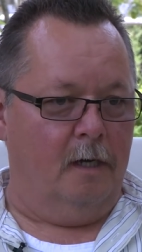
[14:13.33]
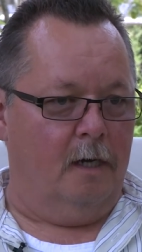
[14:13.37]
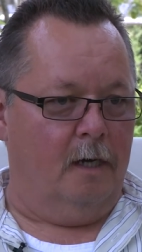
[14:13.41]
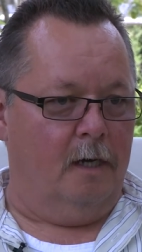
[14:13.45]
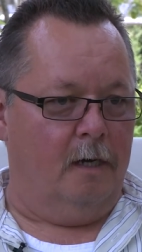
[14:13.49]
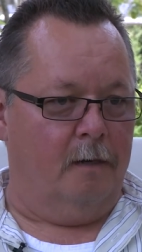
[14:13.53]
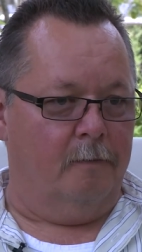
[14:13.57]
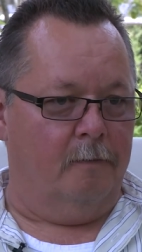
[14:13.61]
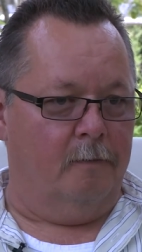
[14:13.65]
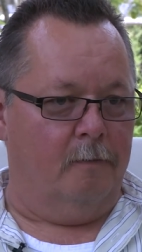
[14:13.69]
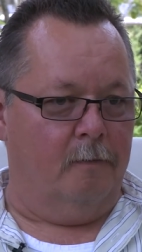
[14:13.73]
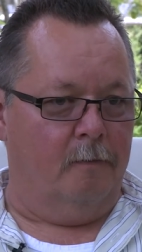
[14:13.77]

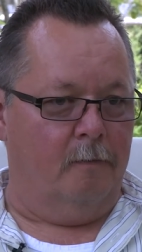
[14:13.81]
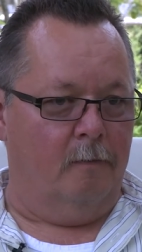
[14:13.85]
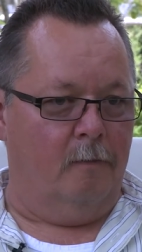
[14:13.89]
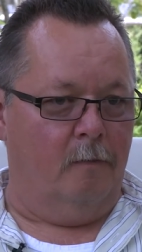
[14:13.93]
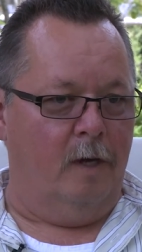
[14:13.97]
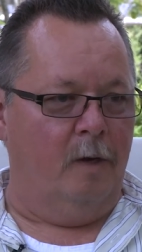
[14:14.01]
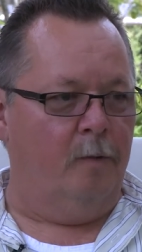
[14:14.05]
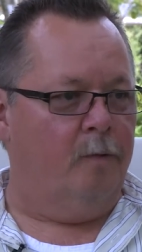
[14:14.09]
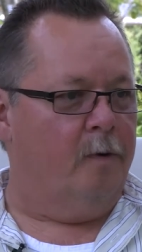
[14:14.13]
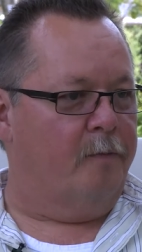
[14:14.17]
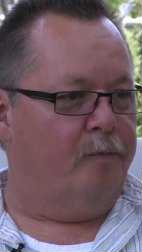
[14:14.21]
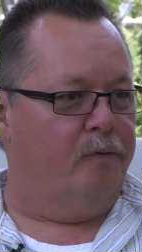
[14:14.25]
um,
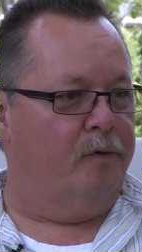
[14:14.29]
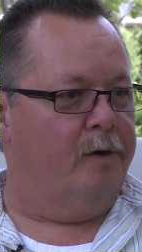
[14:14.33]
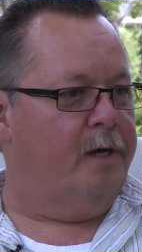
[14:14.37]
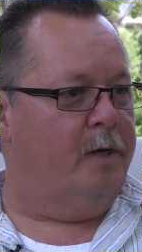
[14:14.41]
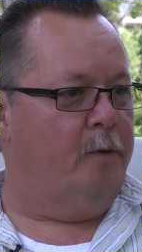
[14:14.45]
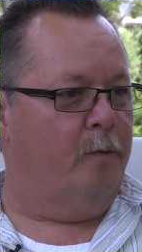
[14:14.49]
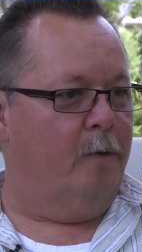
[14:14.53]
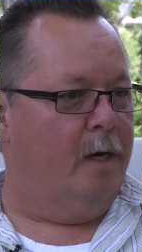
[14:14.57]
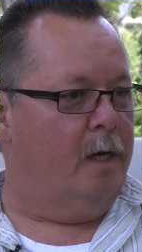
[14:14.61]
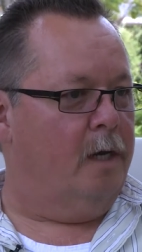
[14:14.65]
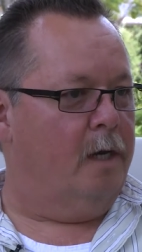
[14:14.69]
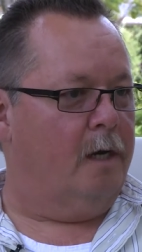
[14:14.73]
we were
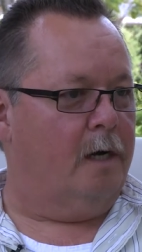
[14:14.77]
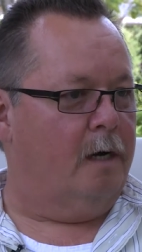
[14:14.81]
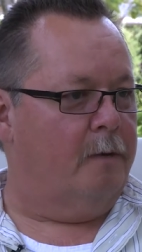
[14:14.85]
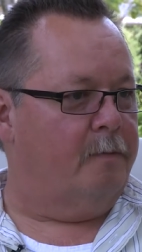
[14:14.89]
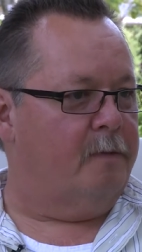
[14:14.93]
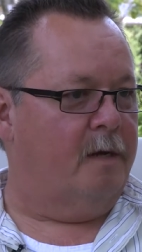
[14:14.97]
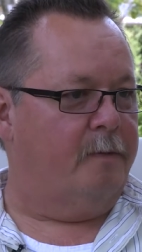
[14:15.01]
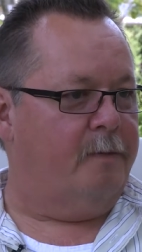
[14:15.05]
pretty well armed.